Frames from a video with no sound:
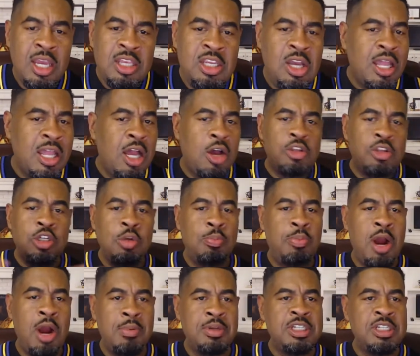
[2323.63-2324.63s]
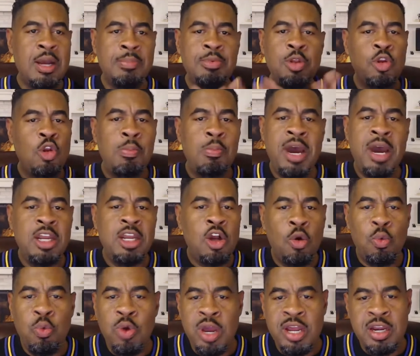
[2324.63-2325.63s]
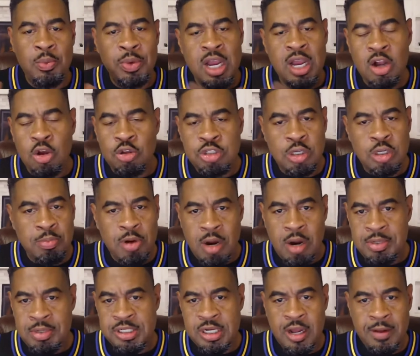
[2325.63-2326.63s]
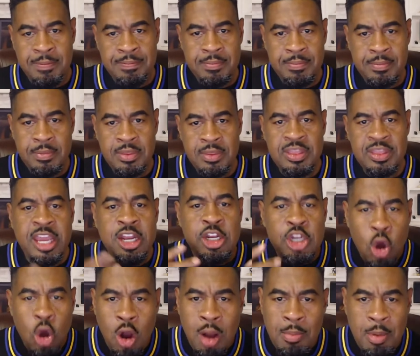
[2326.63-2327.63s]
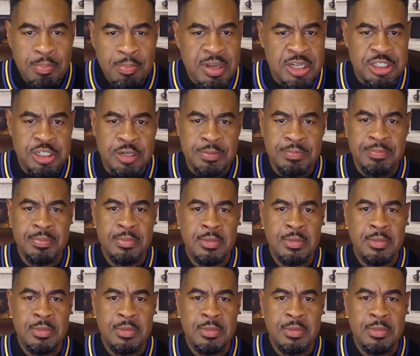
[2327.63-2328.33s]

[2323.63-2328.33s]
Y'all, I go to the barbershop. Don't nobody go running when I go to the barbershop. They know I'm a bishop.